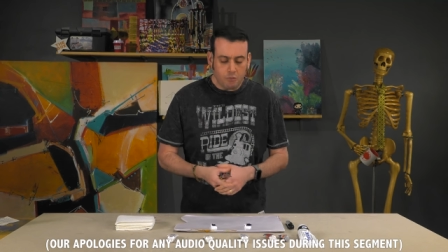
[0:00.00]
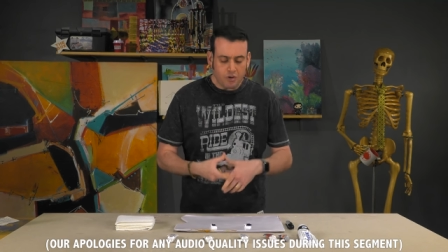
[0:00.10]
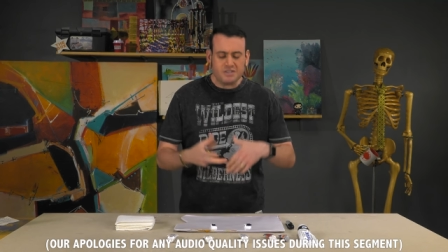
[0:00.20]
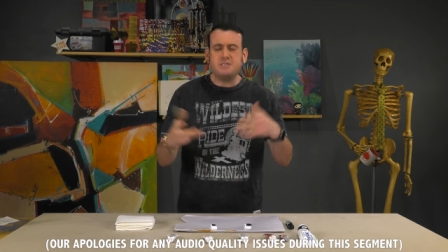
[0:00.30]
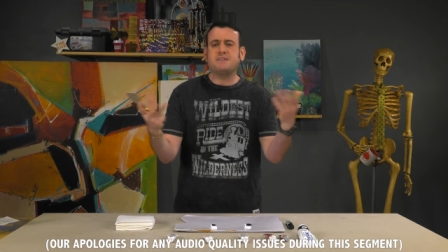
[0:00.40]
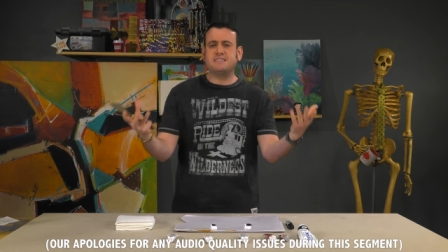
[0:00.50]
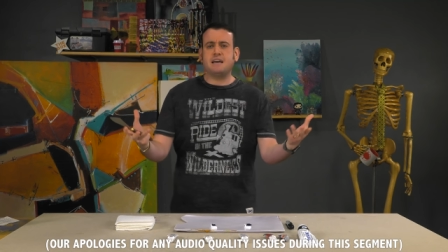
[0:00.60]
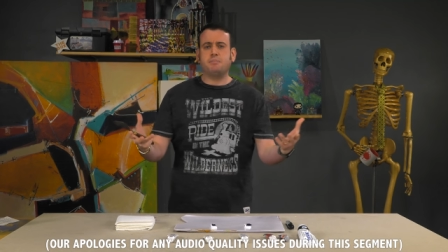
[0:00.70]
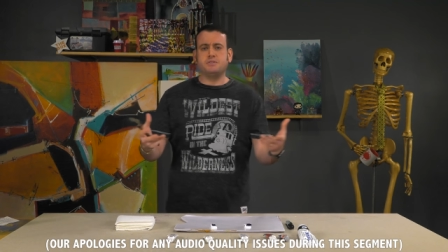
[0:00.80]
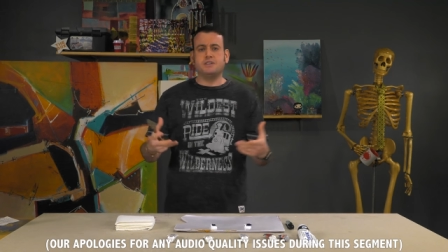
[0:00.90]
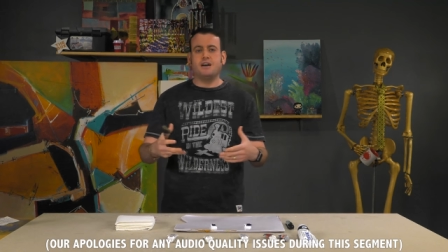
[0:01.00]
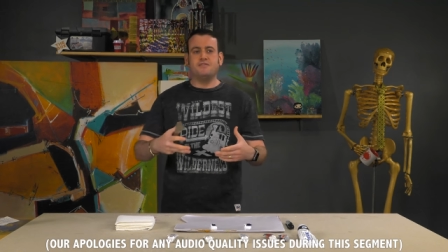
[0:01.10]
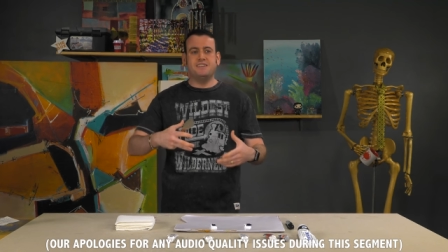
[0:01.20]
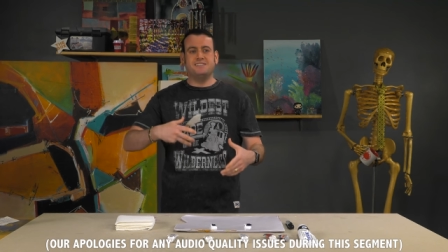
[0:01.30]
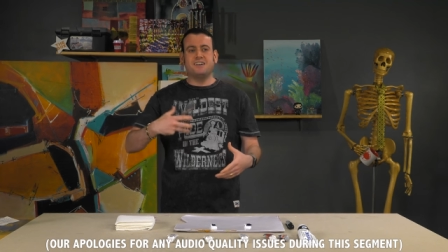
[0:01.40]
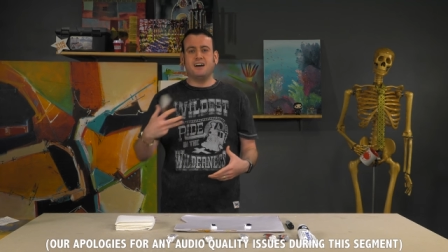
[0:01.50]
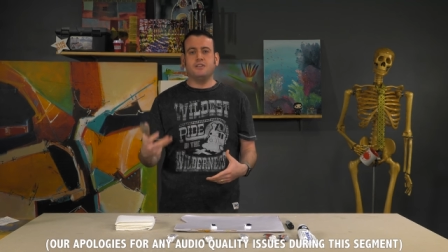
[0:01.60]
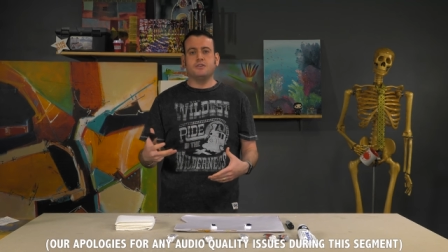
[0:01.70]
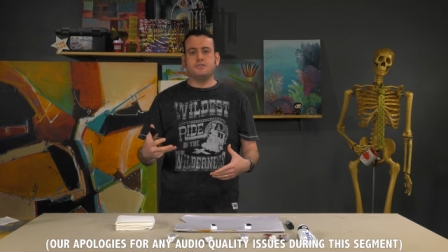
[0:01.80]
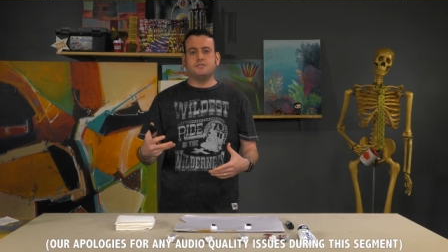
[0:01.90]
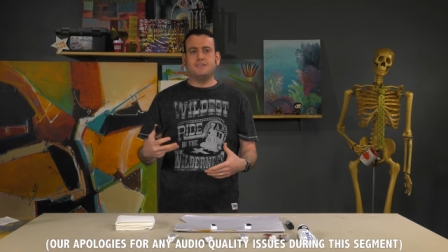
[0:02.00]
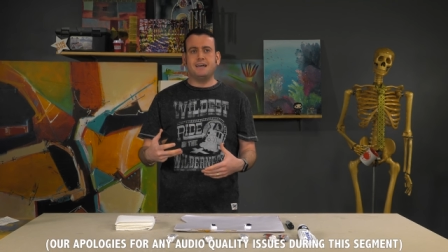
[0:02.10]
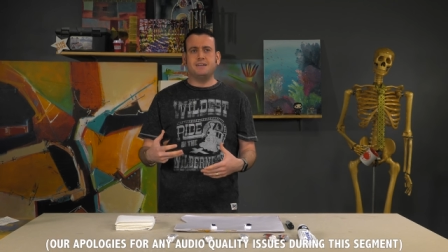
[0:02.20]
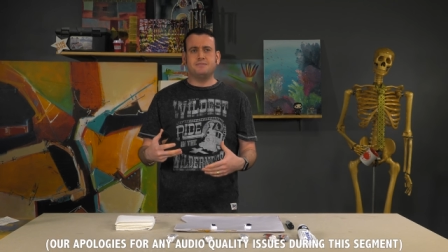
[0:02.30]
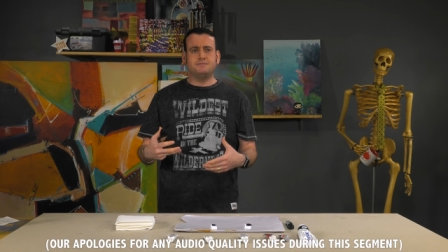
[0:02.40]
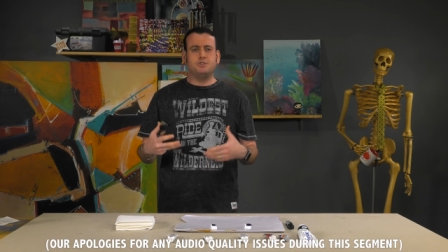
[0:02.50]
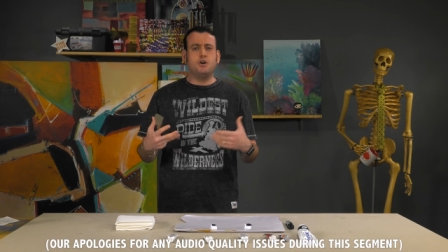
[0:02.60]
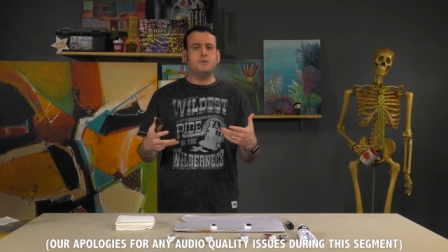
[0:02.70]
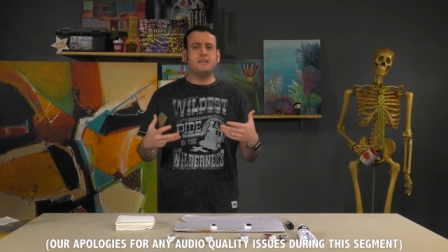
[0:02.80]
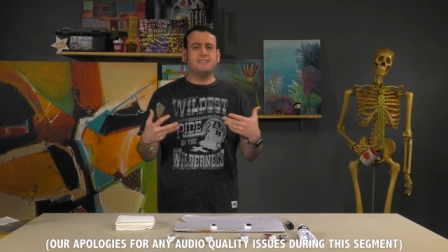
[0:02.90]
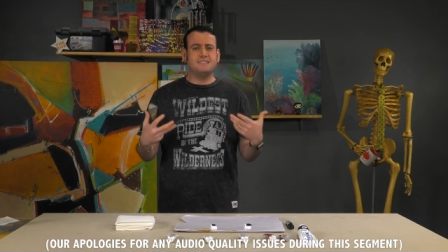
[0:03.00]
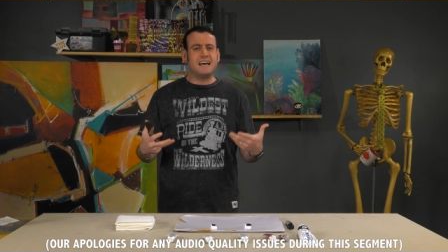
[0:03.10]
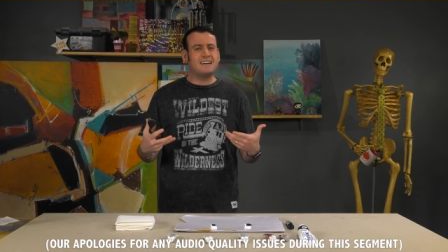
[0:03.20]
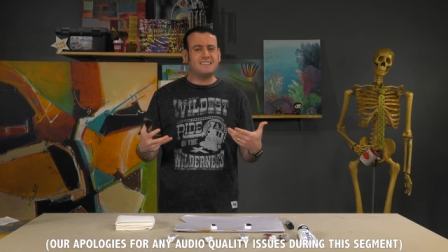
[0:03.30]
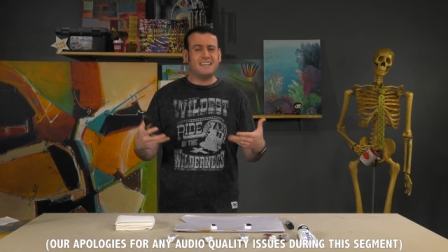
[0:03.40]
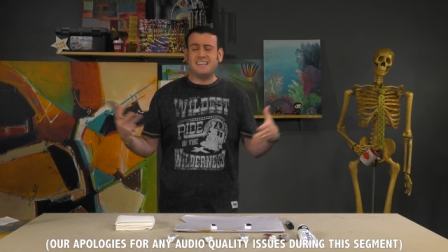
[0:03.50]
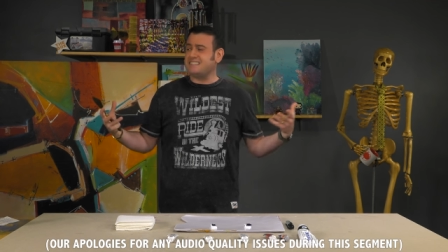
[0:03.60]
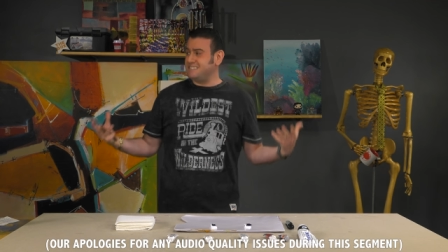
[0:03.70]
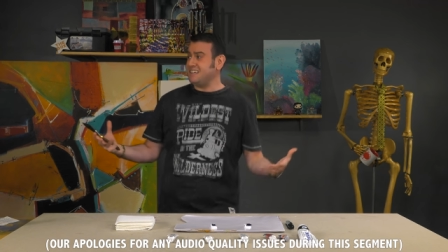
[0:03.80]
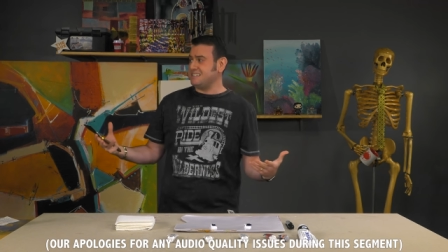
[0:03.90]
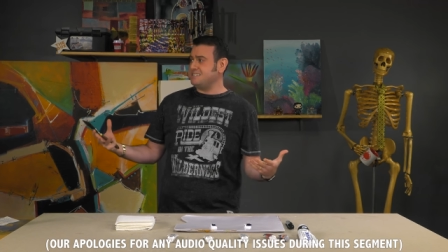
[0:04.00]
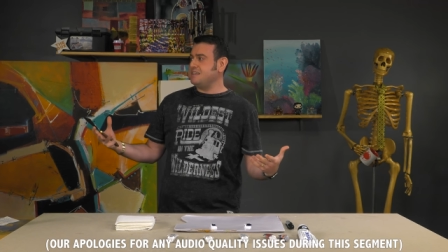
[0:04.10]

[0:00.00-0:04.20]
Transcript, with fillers: What are some examples of these colors that don't exactly exist?